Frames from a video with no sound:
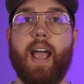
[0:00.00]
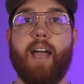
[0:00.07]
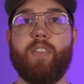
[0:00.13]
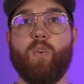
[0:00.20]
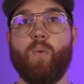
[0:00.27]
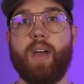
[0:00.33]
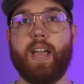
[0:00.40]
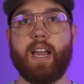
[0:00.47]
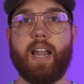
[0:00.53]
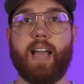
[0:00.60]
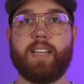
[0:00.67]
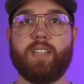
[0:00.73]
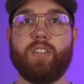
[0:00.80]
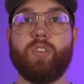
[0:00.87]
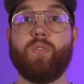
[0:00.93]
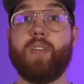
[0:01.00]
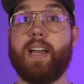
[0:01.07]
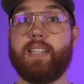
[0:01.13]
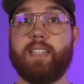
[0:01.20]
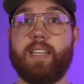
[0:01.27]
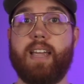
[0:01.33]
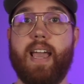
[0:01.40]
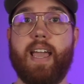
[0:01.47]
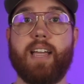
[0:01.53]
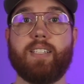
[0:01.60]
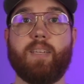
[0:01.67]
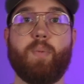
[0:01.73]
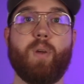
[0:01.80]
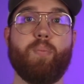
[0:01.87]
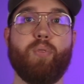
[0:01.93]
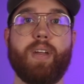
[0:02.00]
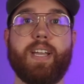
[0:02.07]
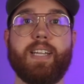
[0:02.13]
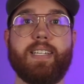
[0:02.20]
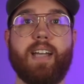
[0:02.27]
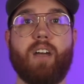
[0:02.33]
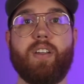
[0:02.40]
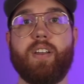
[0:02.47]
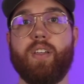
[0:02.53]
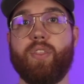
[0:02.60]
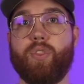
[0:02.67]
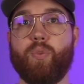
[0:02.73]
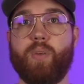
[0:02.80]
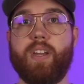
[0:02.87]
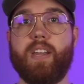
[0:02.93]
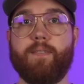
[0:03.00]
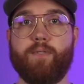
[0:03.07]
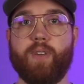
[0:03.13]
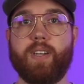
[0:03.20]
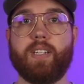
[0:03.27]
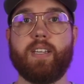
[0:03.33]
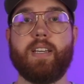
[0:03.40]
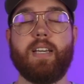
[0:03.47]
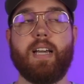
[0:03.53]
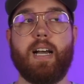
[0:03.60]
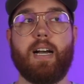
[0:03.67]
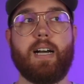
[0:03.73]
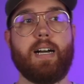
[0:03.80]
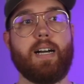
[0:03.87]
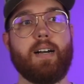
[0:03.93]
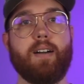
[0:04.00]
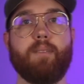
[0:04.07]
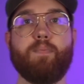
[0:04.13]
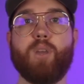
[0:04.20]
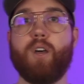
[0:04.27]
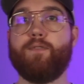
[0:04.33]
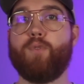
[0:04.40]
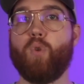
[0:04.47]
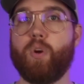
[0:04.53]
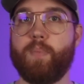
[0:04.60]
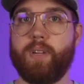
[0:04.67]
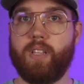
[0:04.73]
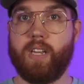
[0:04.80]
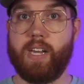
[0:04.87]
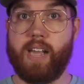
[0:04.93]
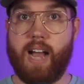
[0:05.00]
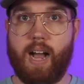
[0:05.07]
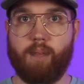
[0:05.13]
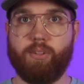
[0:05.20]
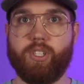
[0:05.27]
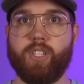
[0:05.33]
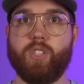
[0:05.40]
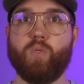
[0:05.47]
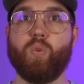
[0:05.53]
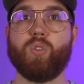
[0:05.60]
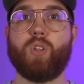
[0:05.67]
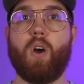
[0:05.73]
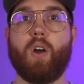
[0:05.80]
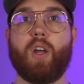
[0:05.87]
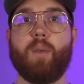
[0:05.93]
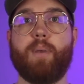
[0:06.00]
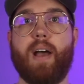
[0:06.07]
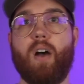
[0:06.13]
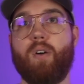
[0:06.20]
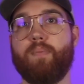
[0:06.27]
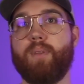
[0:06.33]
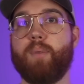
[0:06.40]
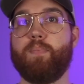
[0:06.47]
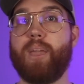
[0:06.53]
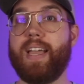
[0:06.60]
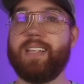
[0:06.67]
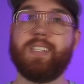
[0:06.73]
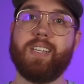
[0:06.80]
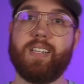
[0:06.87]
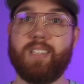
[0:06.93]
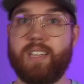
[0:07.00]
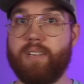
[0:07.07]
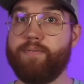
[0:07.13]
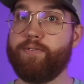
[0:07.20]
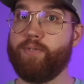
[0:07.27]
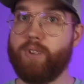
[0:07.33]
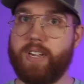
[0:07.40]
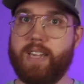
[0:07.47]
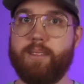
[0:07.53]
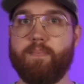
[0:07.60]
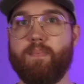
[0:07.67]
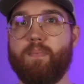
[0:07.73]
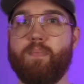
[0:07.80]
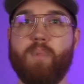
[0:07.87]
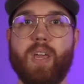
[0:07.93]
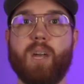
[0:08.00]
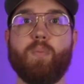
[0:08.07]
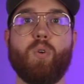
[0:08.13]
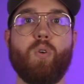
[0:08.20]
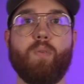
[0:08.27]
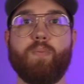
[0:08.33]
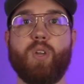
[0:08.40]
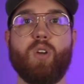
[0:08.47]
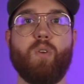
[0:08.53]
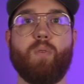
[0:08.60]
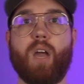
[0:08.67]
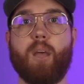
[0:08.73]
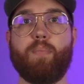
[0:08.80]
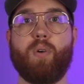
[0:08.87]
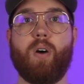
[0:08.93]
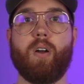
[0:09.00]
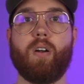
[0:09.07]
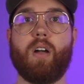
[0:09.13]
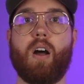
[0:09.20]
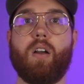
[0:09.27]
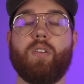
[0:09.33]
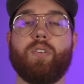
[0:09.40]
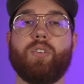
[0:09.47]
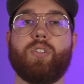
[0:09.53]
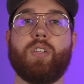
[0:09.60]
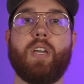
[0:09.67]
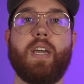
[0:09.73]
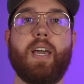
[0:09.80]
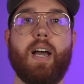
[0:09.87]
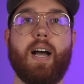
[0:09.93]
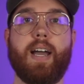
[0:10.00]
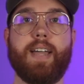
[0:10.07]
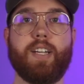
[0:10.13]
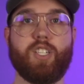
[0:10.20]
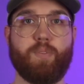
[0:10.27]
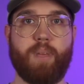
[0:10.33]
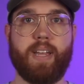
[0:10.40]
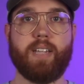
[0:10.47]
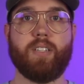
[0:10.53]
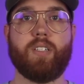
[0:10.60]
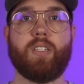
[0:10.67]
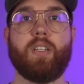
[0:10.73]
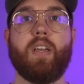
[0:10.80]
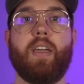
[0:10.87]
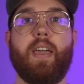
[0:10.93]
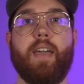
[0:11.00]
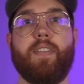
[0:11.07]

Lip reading: And the way I'd like to do that today is I'm going to break it down into three different affordability options. We'll talk about basically free, minimal, a couple $100 expense.